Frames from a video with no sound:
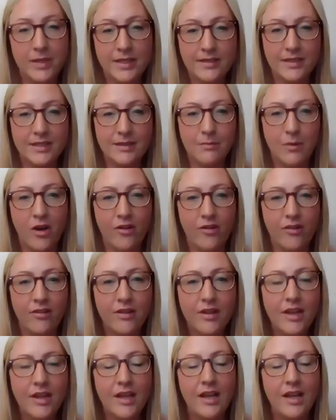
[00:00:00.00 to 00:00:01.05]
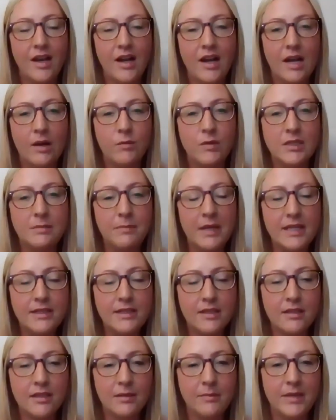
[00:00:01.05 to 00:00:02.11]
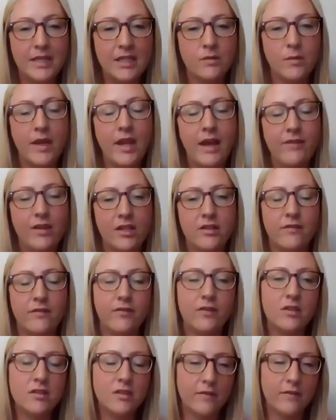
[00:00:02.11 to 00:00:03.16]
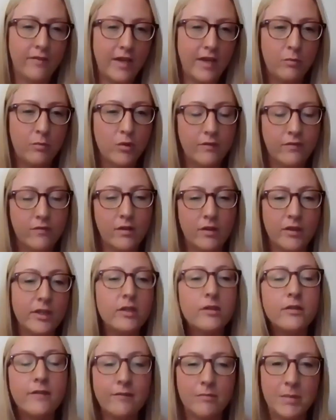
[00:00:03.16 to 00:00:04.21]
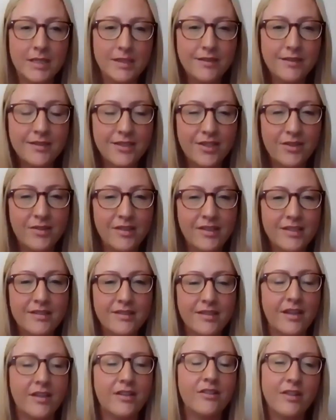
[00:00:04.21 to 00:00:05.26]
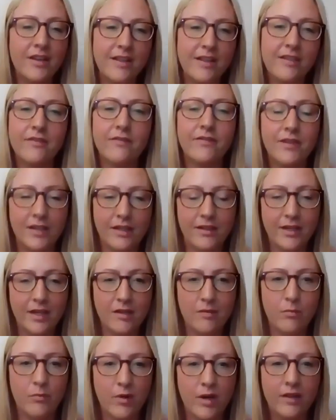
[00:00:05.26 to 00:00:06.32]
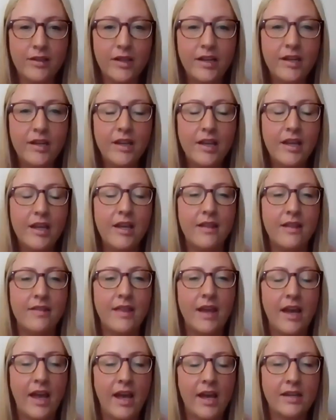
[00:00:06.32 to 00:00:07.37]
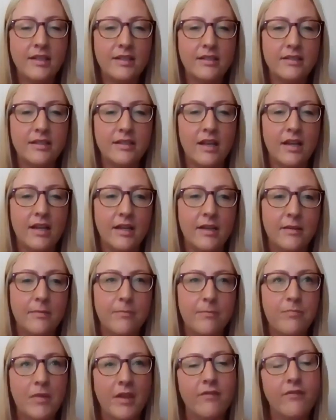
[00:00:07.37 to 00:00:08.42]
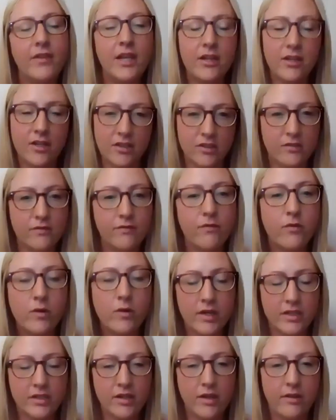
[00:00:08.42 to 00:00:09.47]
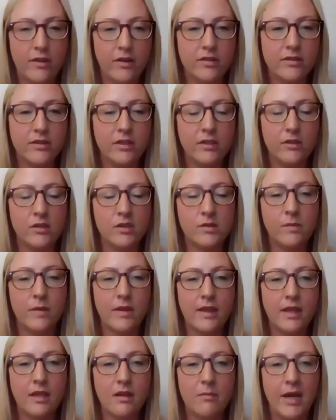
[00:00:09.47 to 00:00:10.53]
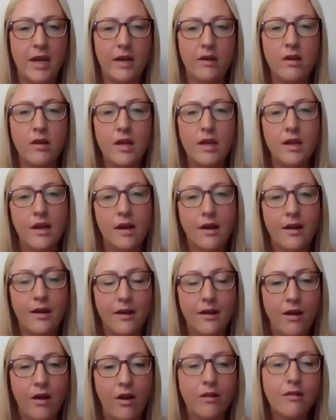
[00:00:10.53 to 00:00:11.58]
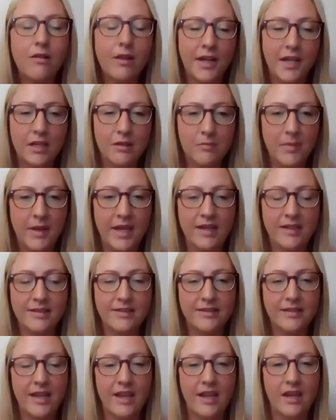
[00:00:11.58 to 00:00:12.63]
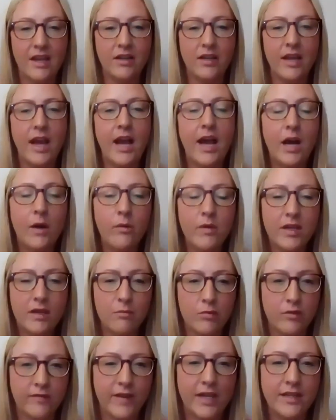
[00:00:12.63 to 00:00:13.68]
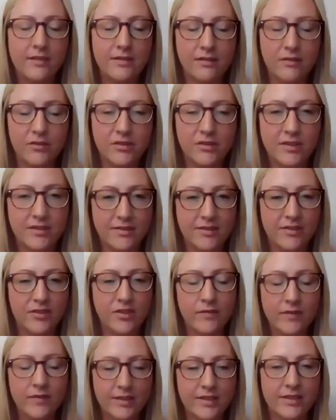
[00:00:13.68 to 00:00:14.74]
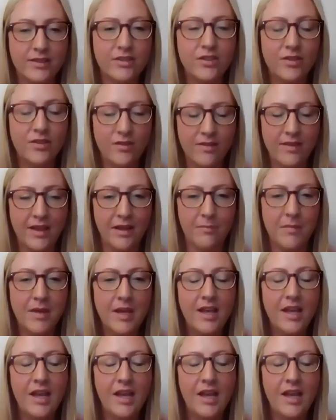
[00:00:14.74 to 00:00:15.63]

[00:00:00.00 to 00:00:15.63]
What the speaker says: business model, which basically means we have a diversified portfolio of business units underneath the Fidelity umbrella that act as feeders for each other. So as we think about our client base and how we can provide solutions and services to them,